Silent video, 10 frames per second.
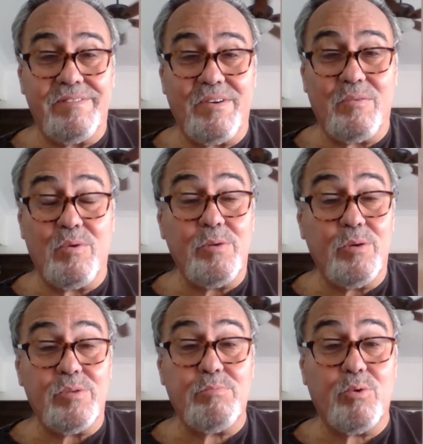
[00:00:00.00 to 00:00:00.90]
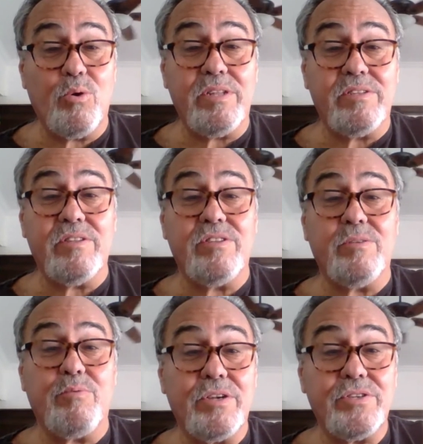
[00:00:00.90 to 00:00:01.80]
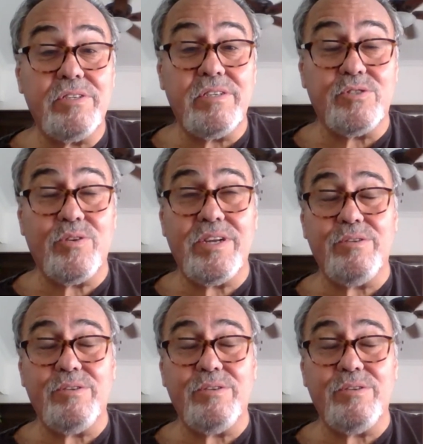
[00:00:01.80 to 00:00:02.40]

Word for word: a woman who was born into the Depression in Trenton,